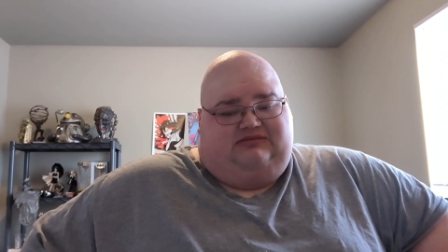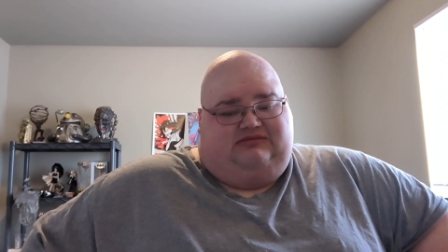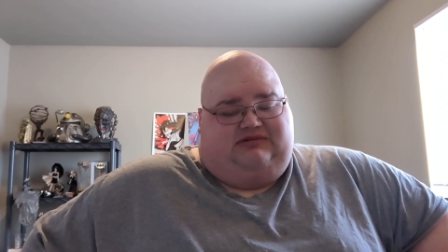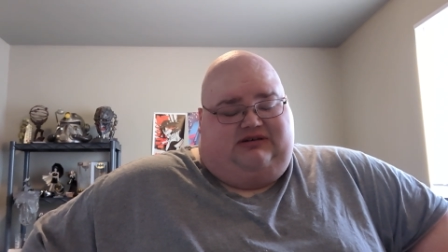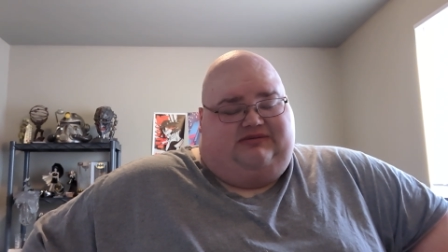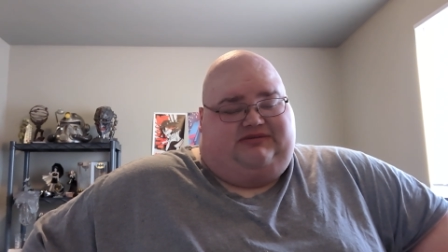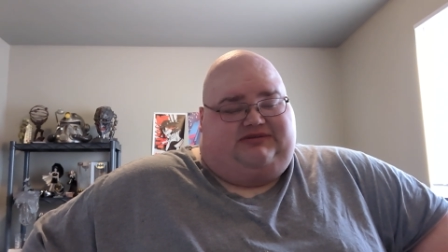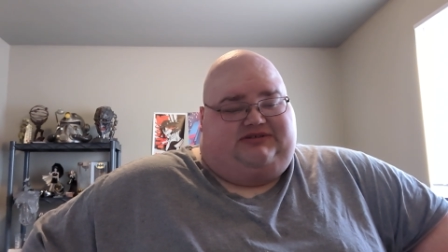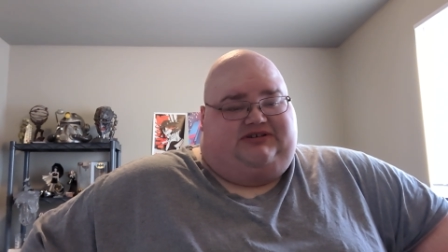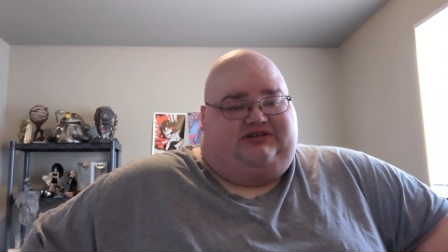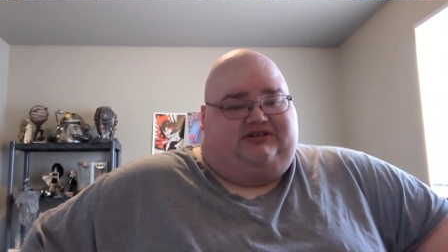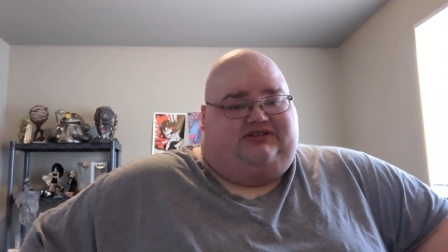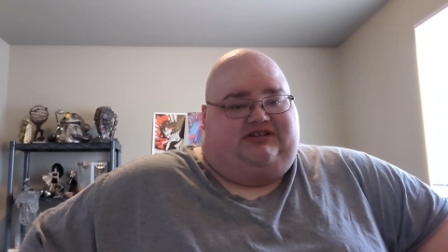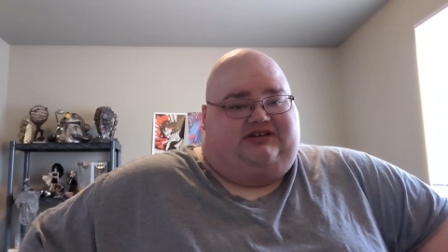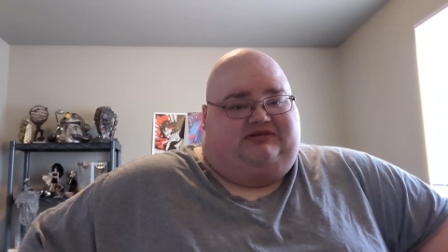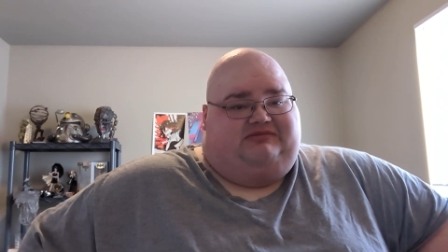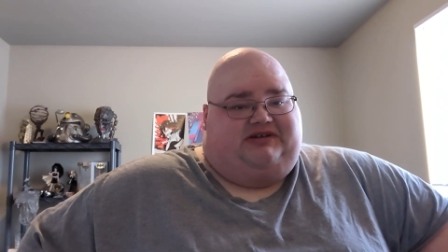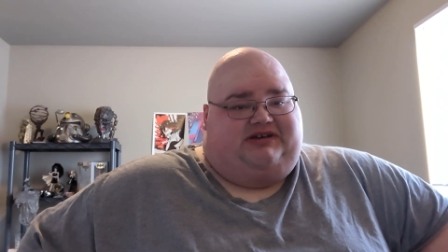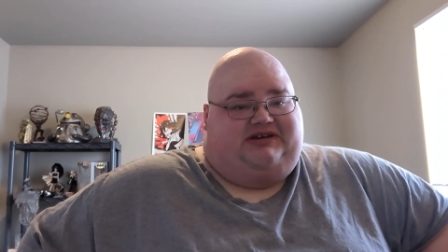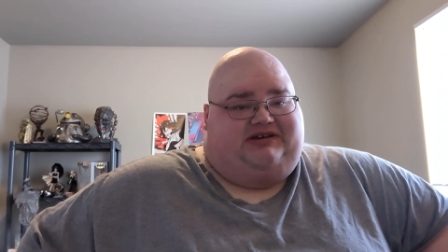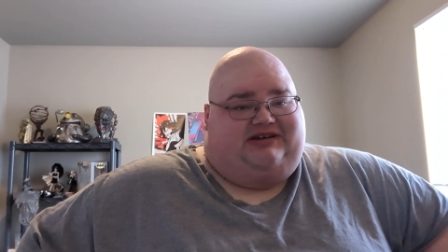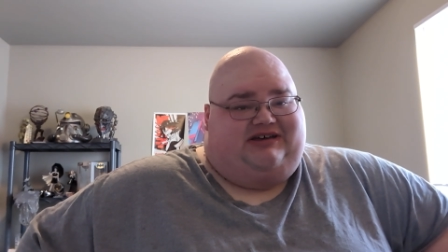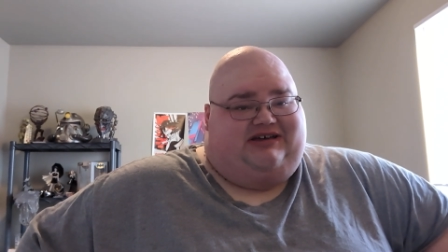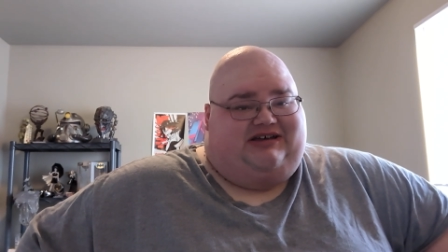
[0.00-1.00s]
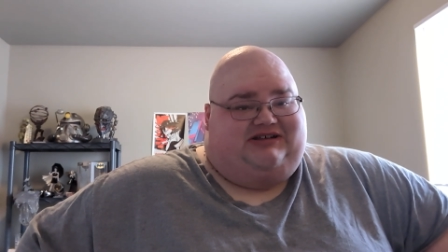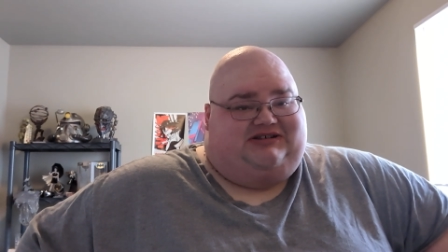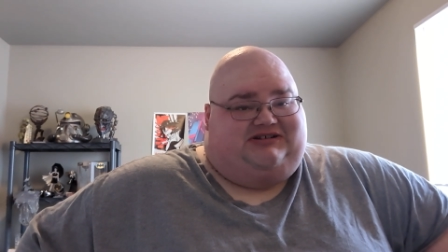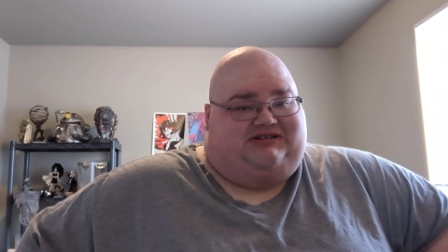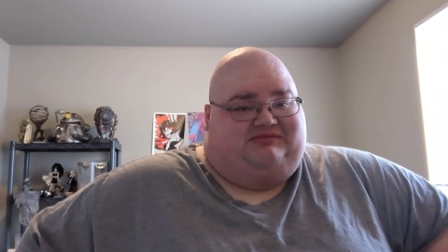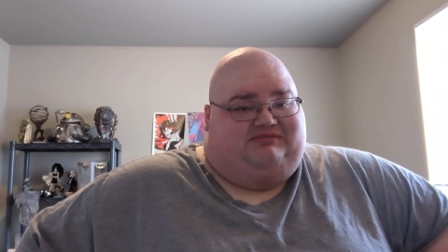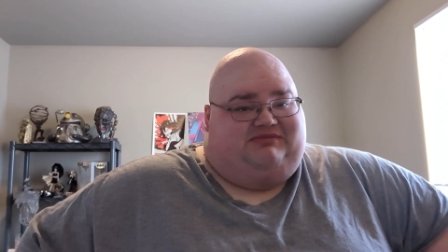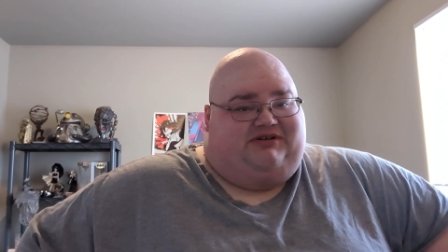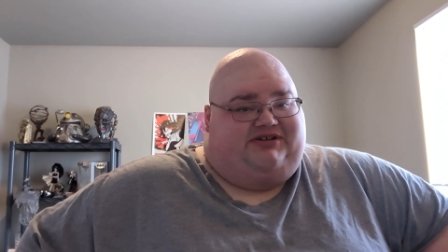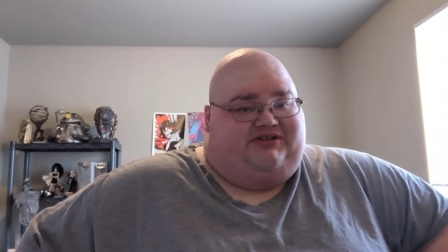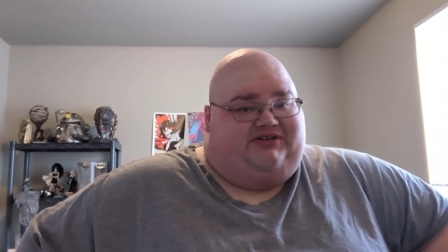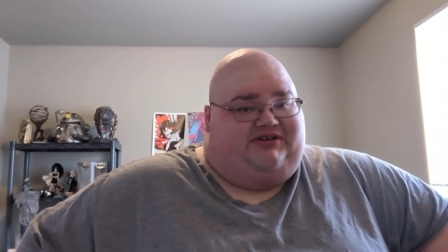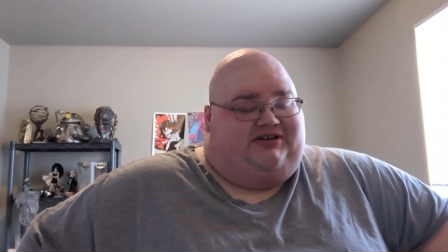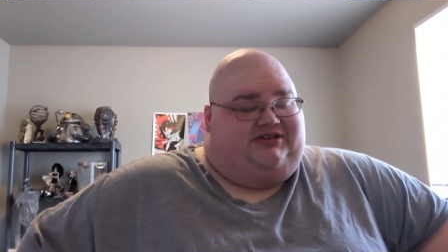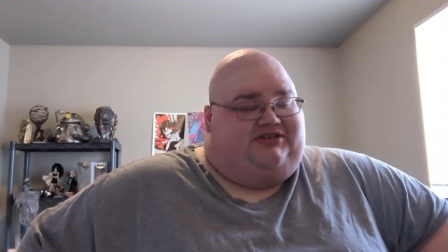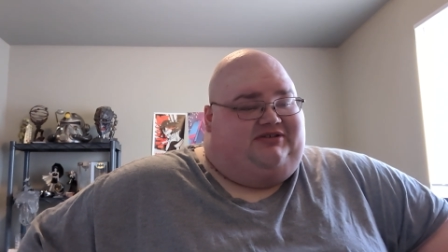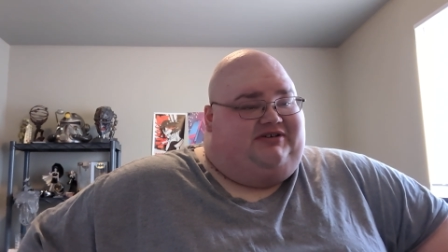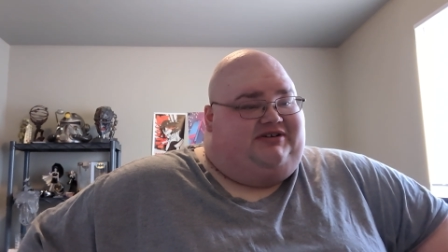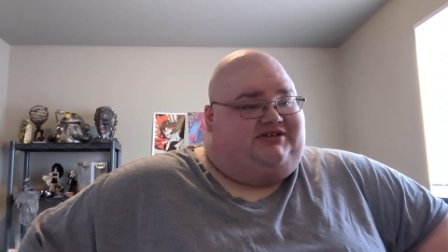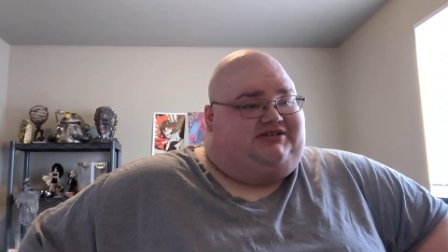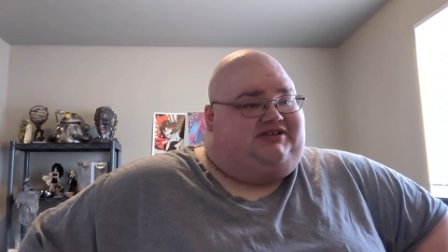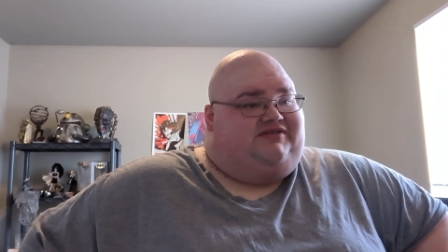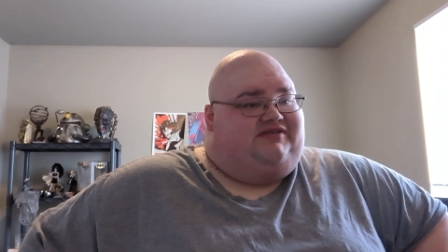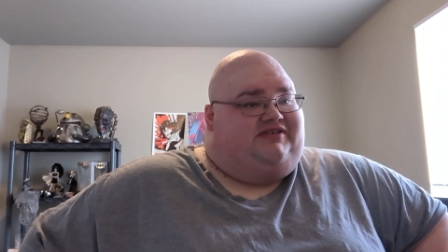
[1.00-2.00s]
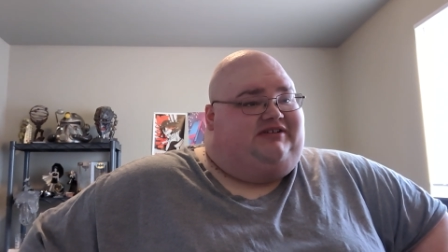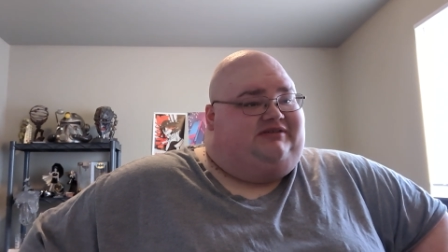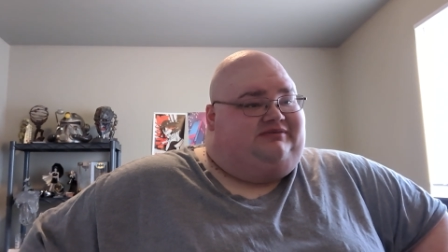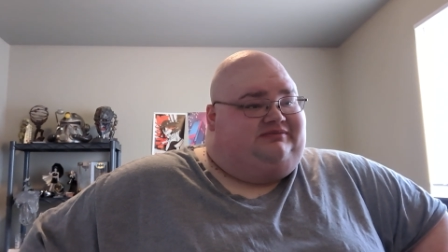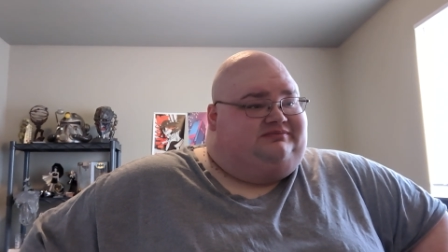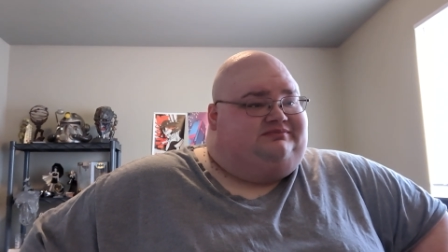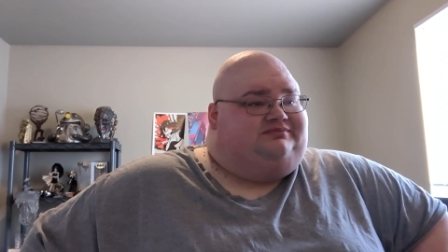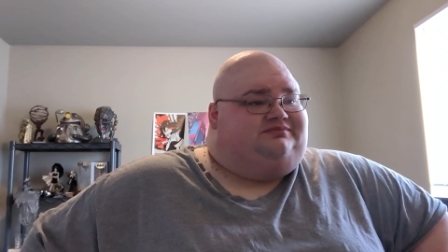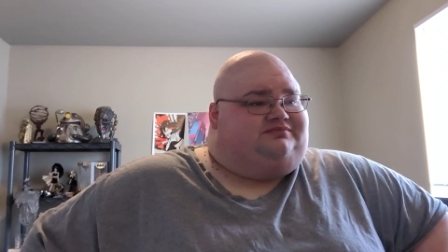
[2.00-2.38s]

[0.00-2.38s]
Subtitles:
Maybe it's a good thing my cousin brother ate the rest of it.